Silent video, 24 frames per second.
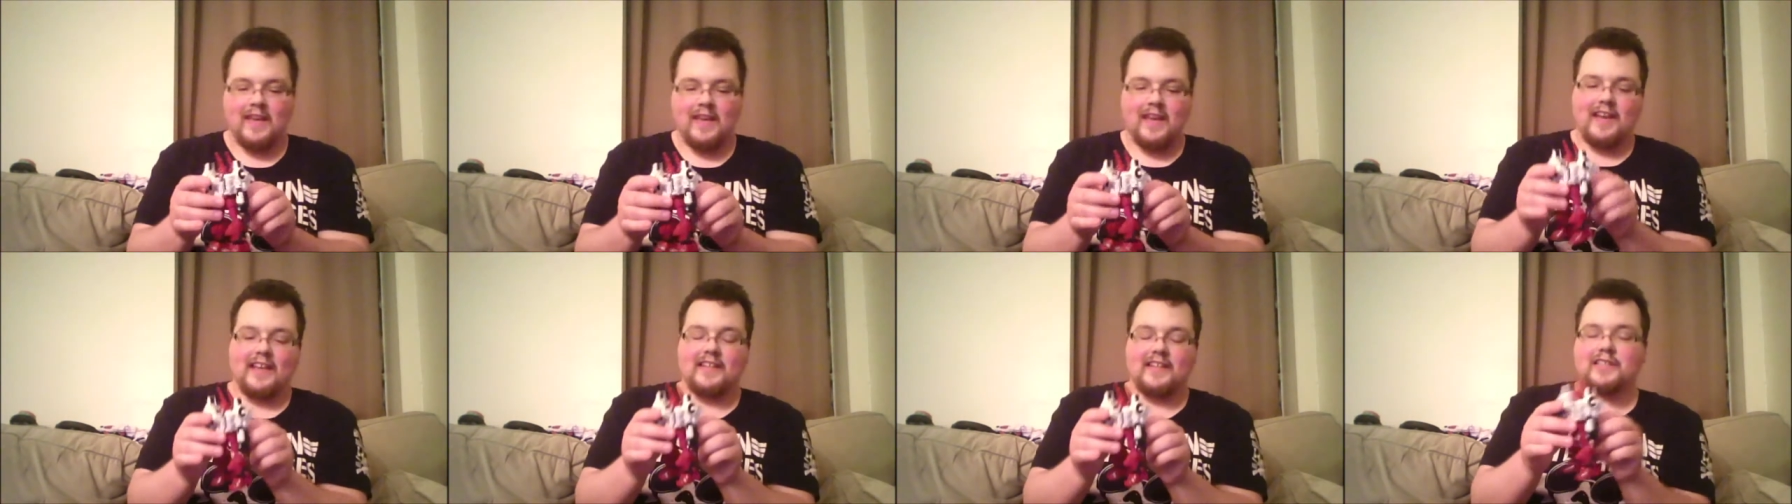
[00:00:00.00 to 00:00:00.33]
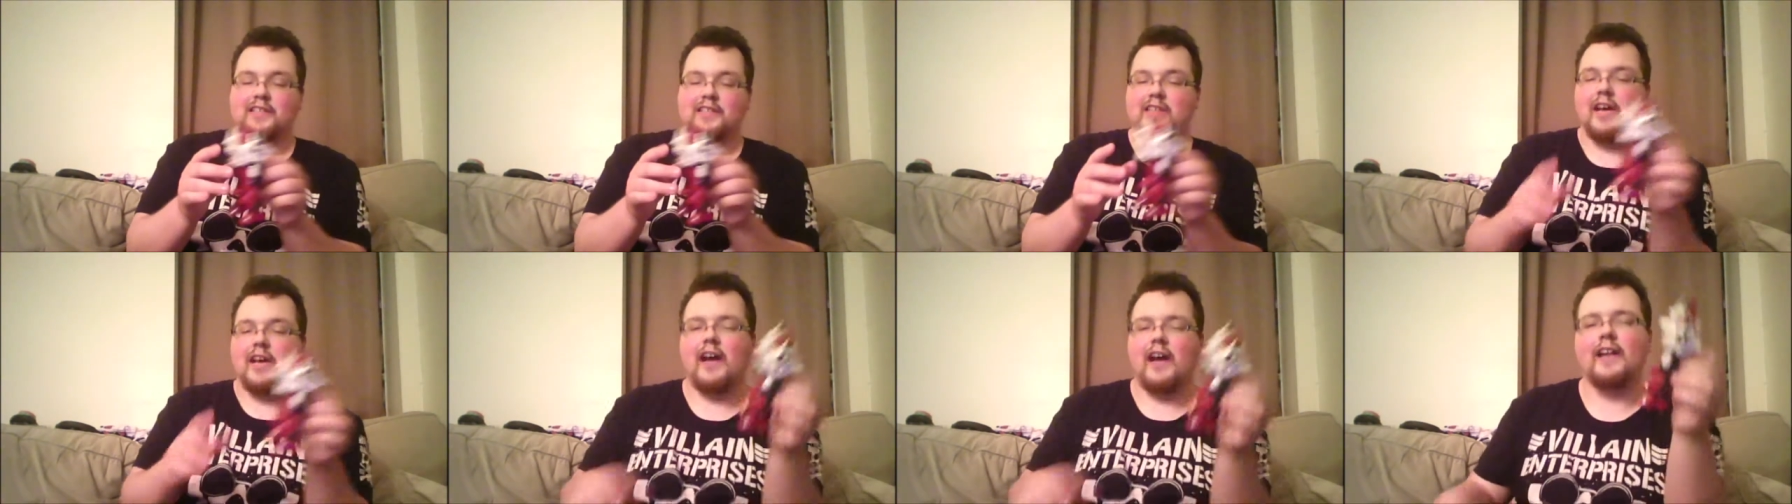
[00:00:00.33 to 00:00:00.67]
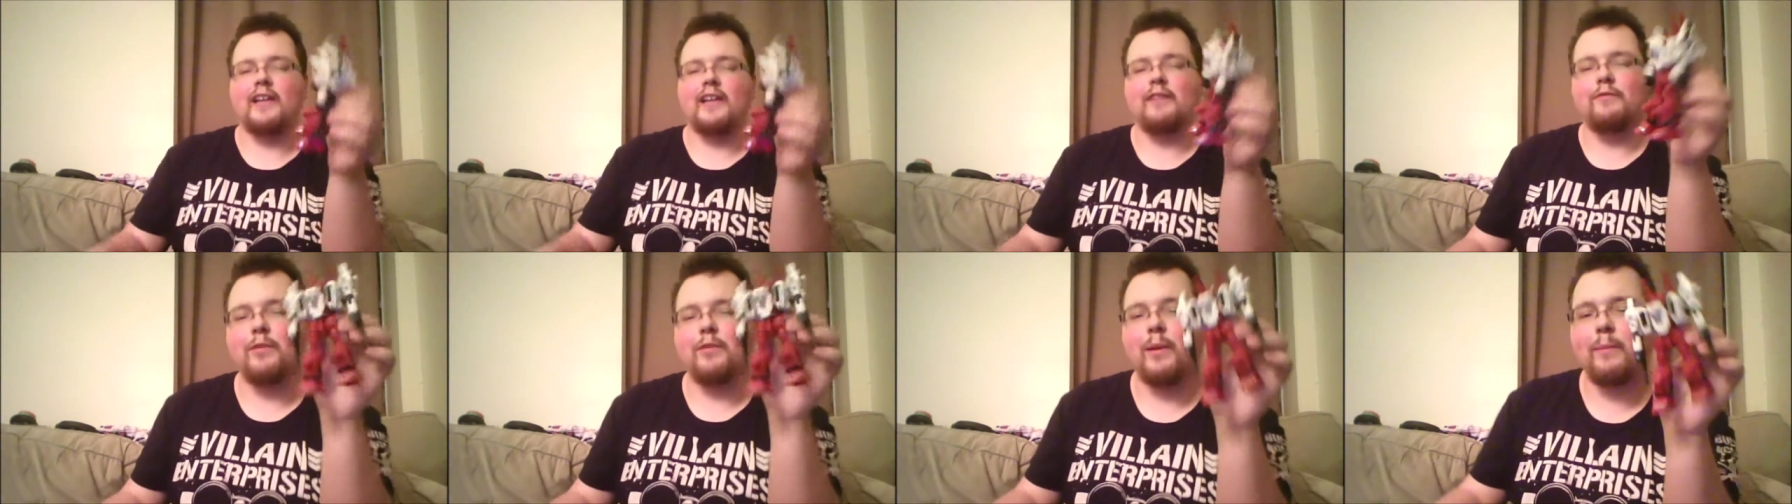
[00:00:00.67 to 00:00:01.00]
It's kind
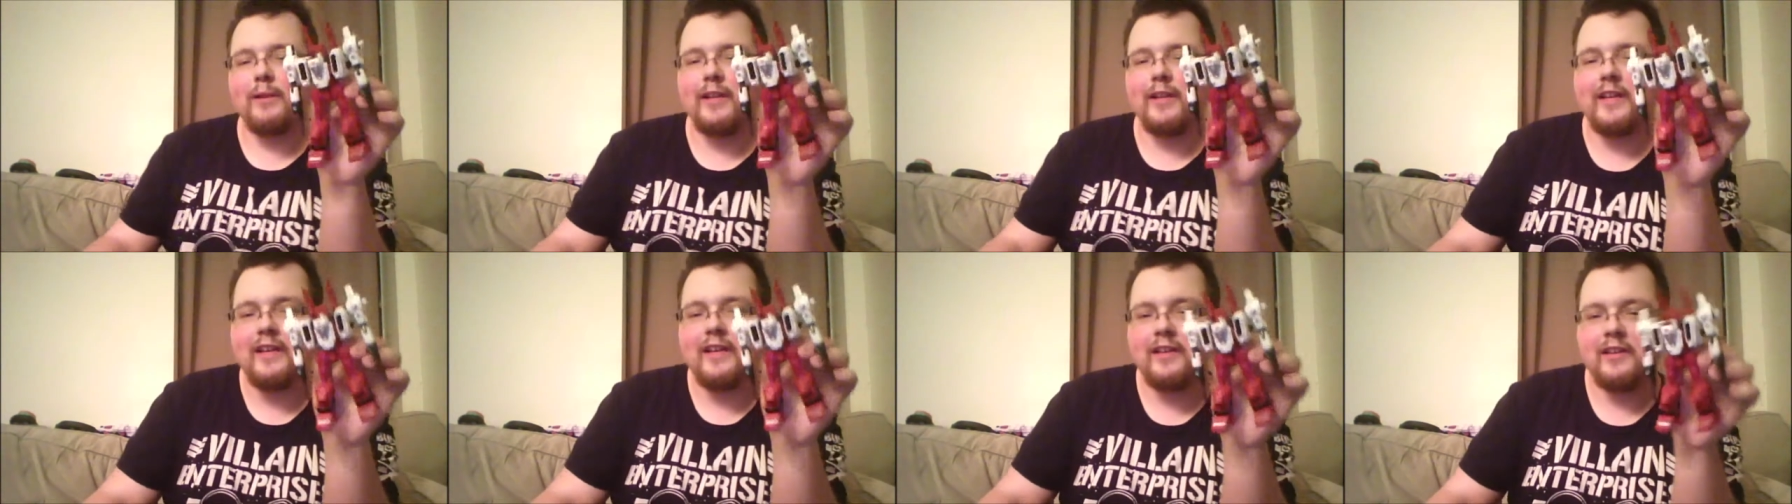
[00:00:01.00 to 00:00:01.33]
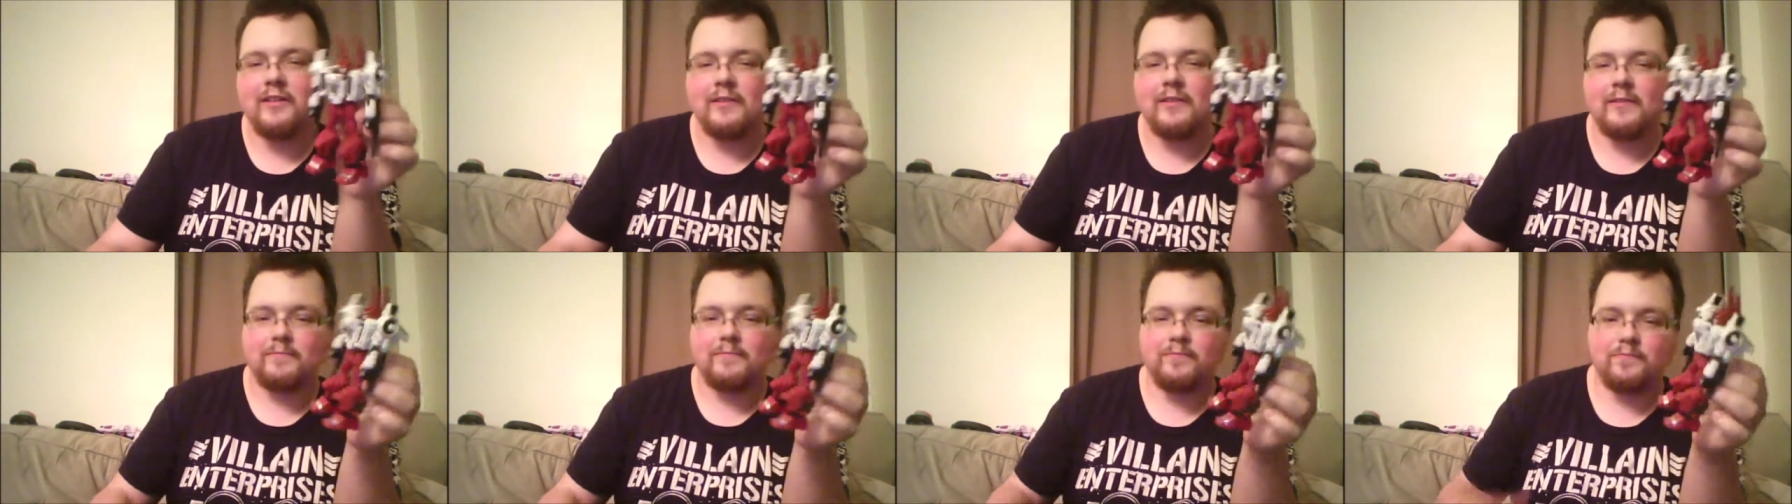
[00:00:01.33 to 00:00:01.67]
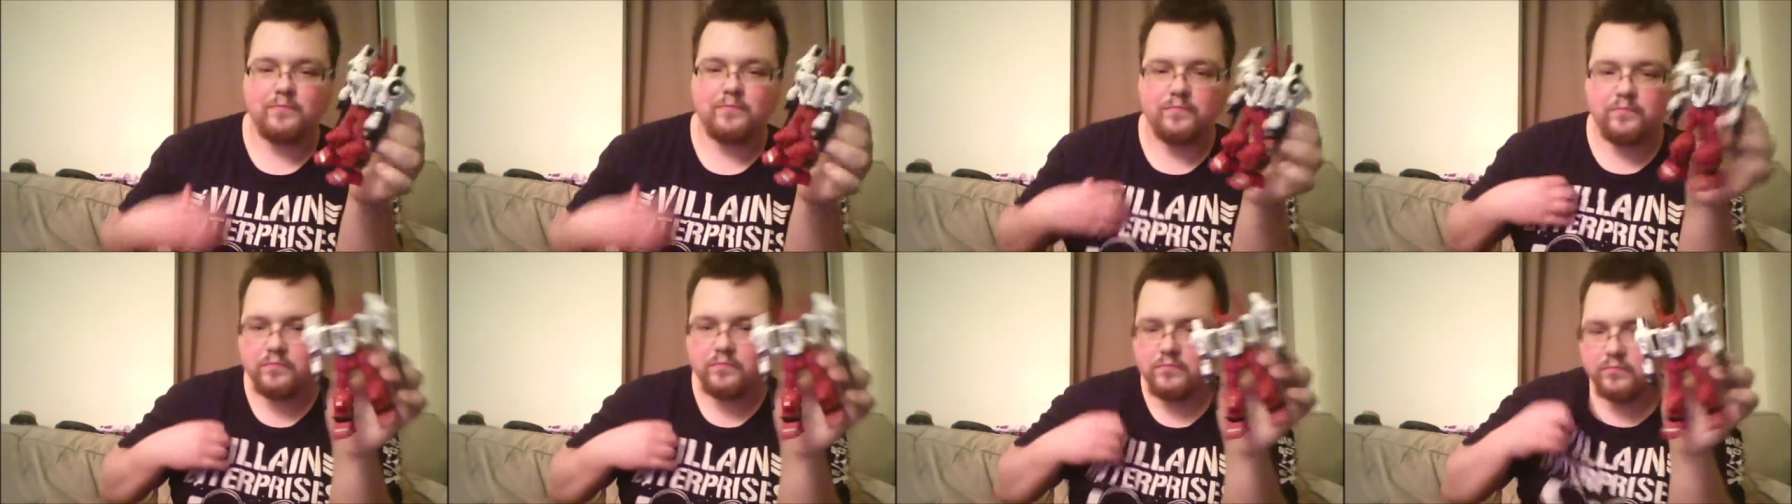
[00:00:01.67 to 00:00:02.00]
of limited,
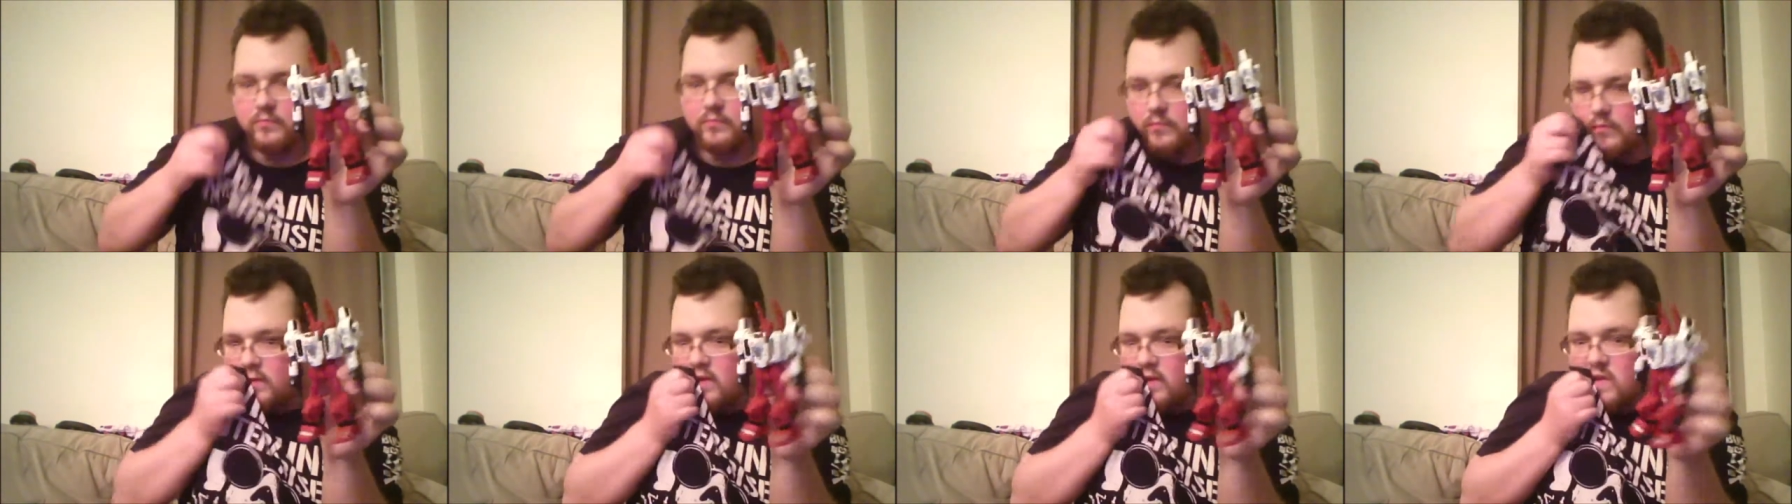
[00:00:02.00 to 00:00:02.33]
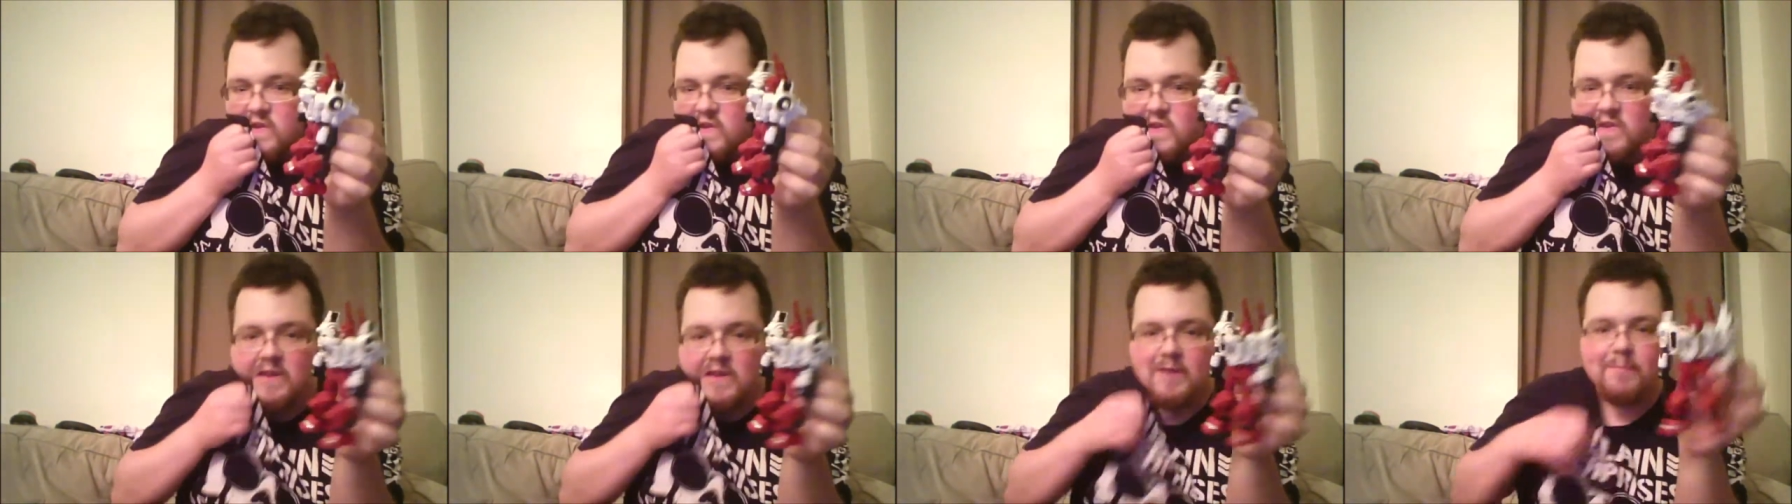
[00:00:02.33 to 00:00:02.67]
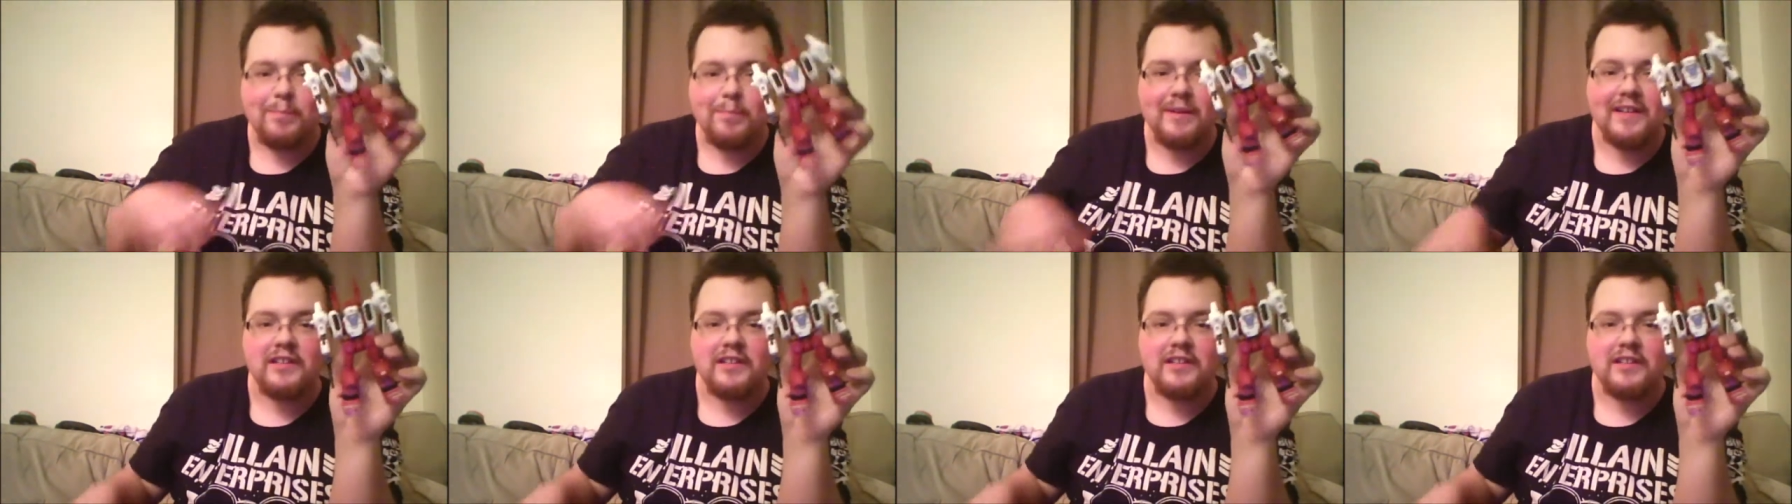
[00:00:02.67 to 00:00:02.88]
but